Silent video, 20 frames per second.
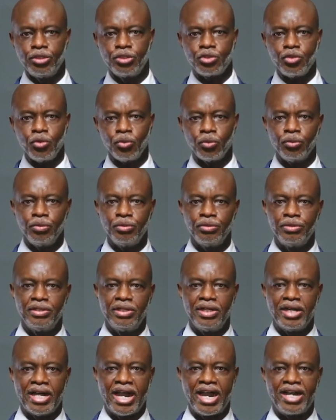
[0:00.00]
So
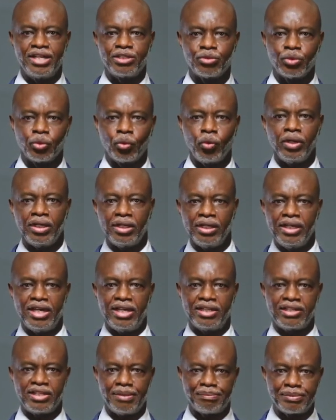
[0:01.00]
I had to quickly
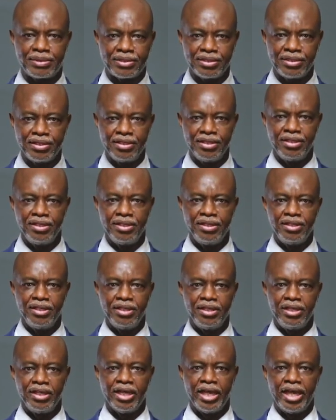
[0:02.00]
adapt
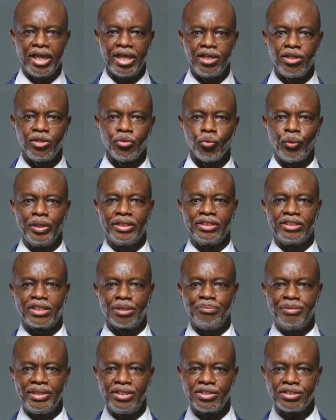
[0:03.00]
and with
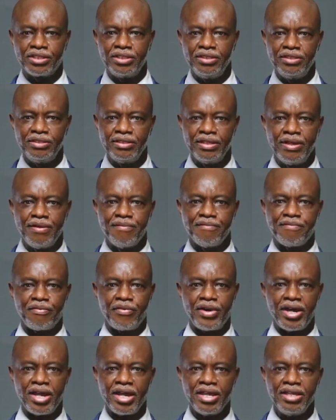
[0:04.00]
determination,
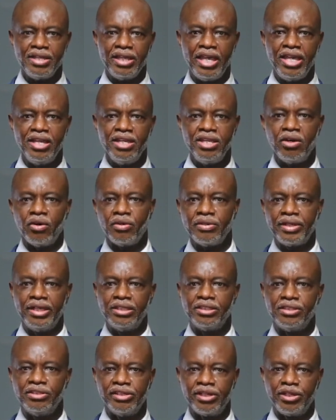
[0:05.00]
find any other
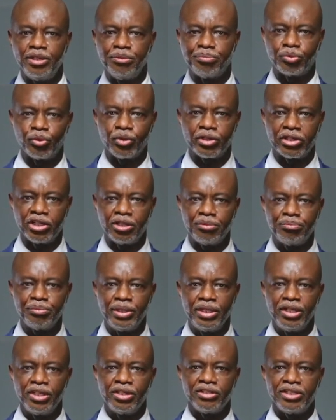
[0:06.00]
engineering
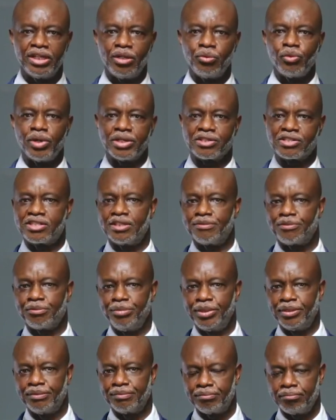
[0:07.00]
program that would
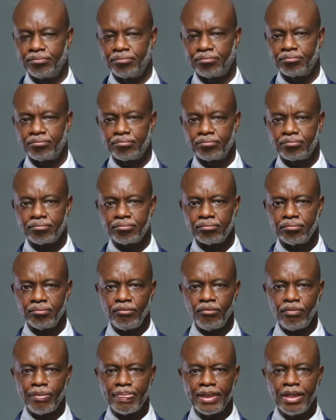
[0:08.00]
accept me.
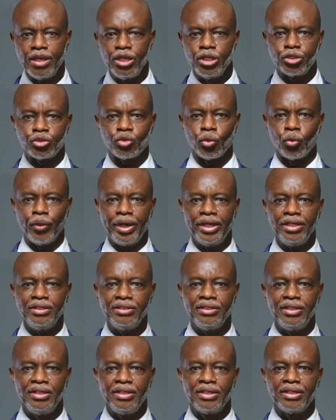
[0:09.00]
So
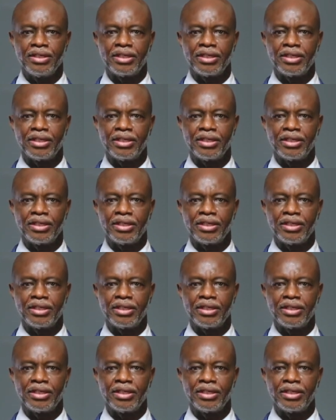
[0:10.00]
when